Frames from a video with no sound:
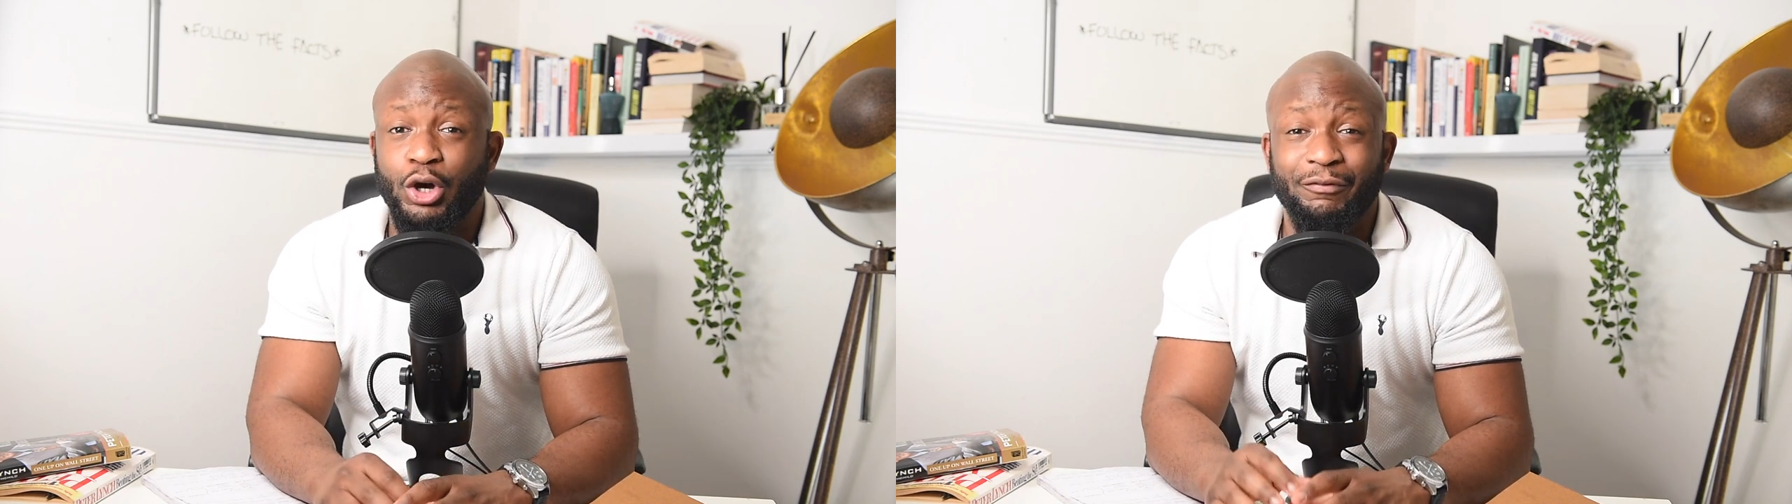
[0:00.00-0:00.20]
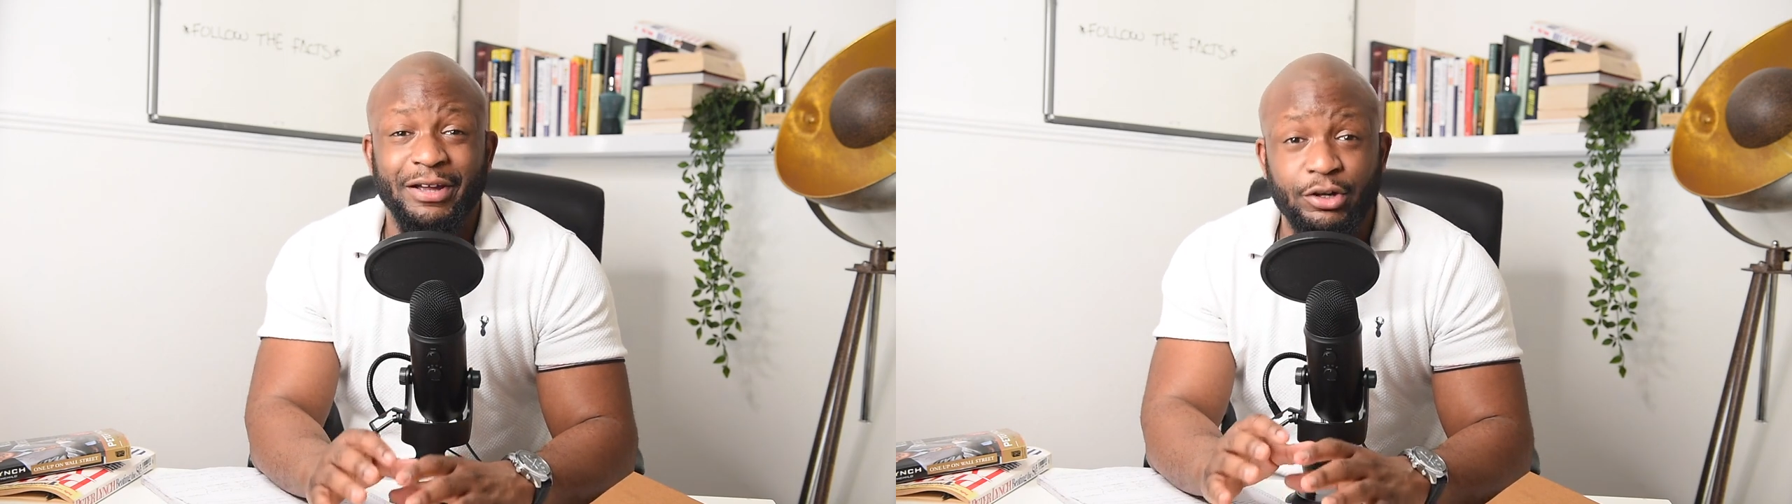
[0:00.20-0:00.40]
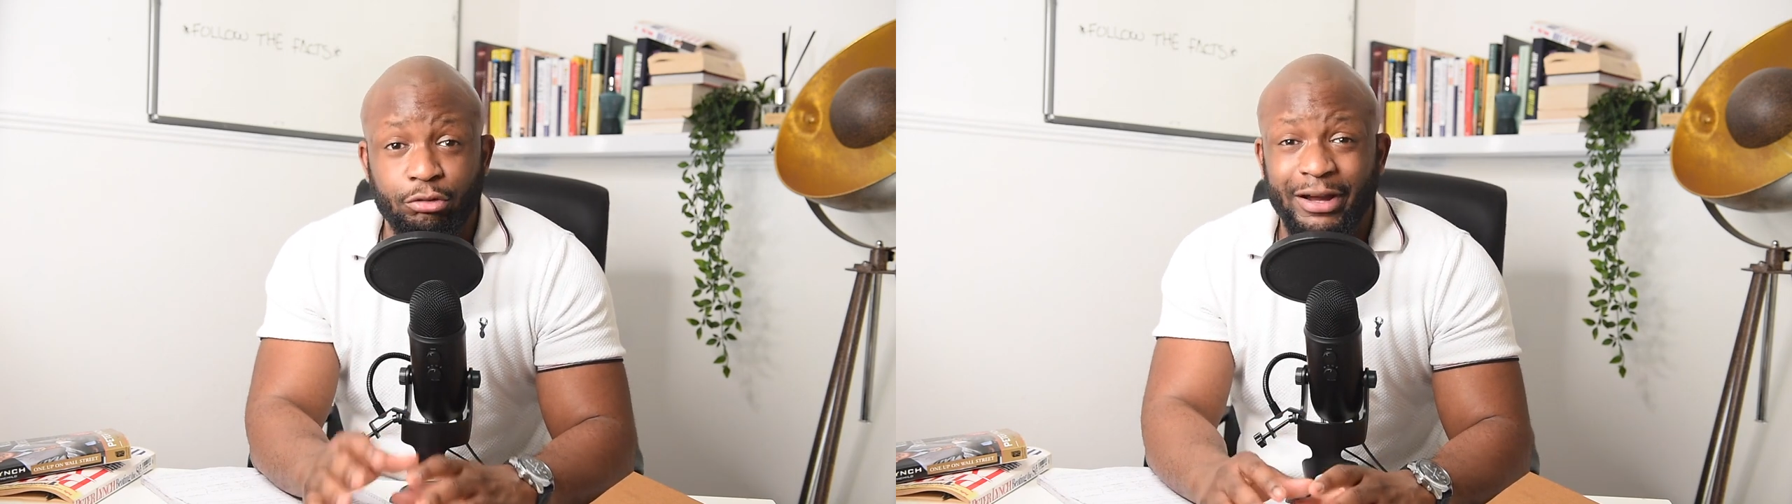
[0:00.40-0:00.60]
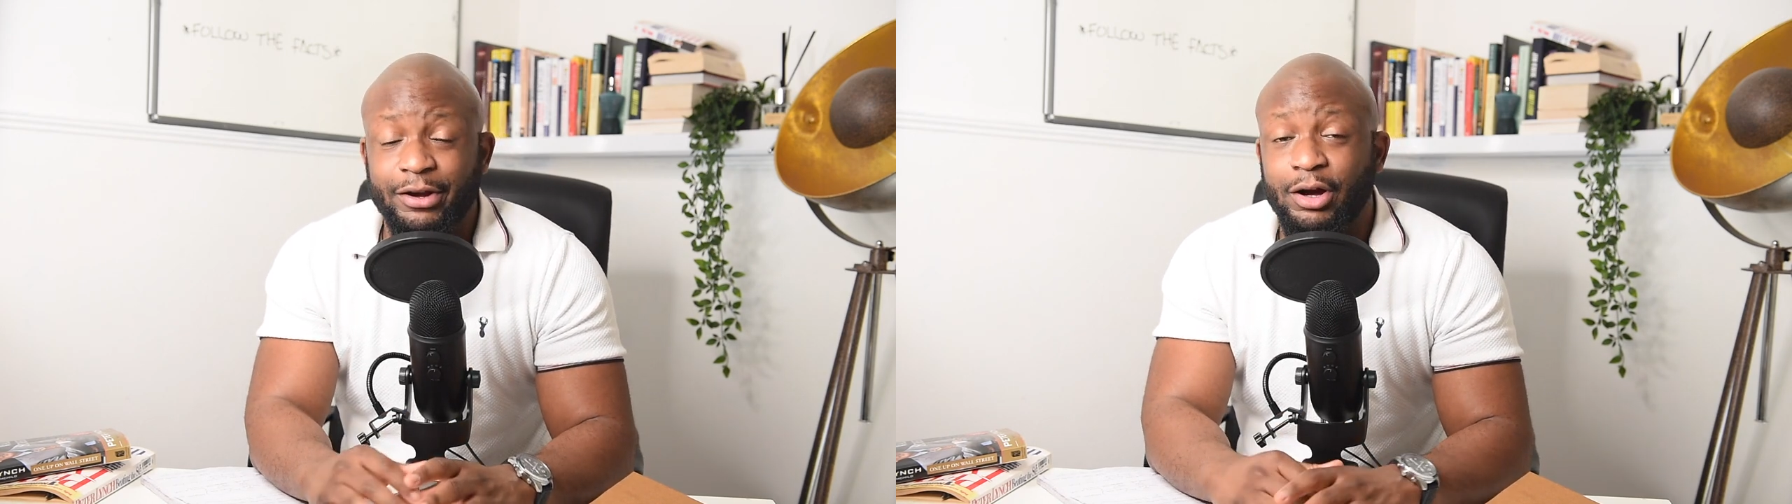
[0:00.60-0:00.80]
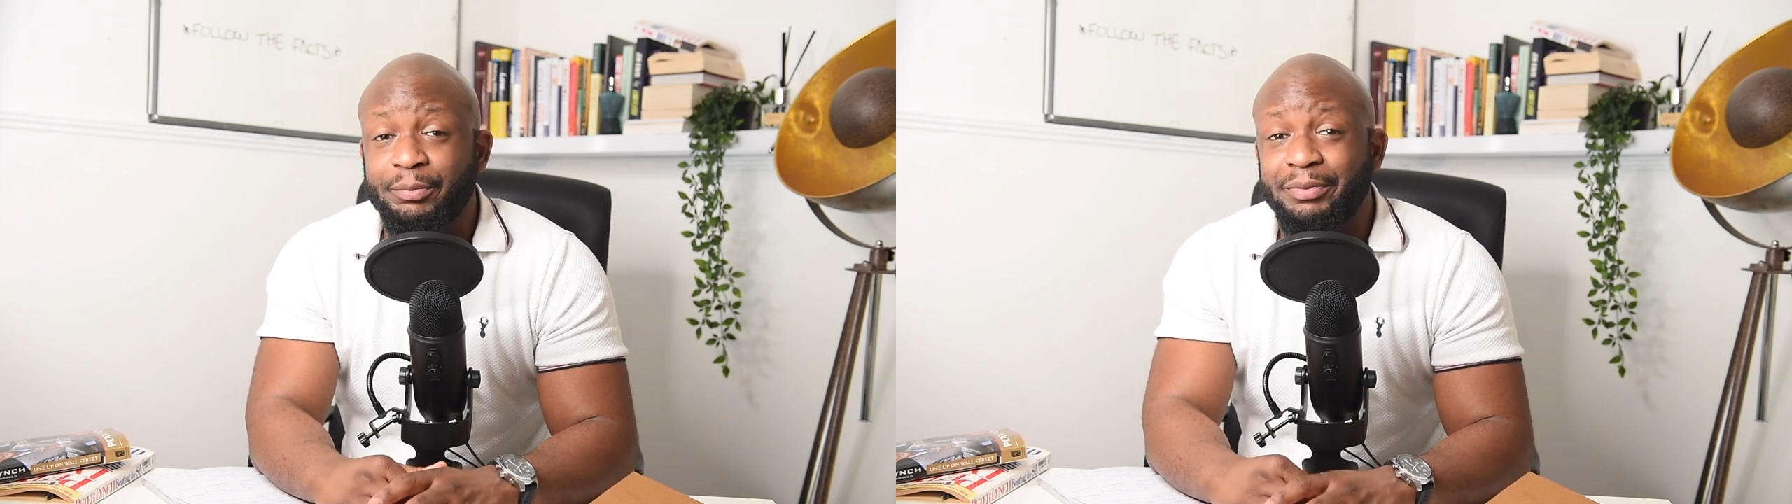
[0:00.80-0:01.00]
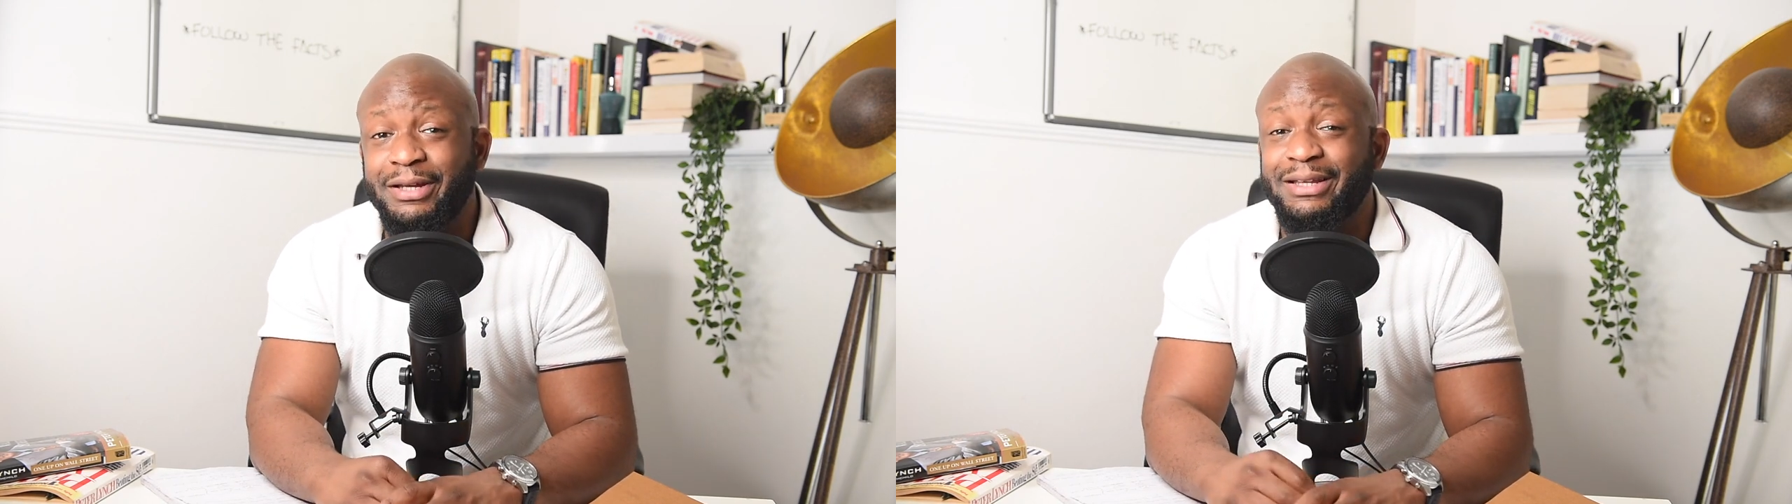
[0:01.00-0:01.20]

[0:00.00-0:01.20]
of a great company